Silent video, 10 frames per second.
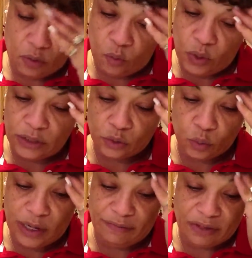was
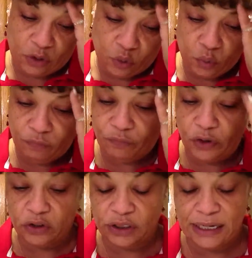one of the
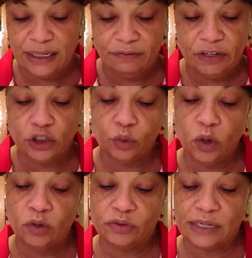first
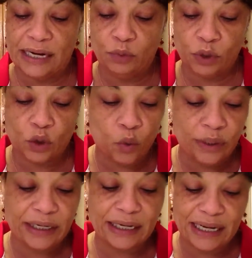individuals in
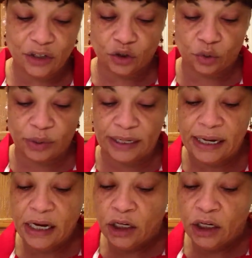recorded history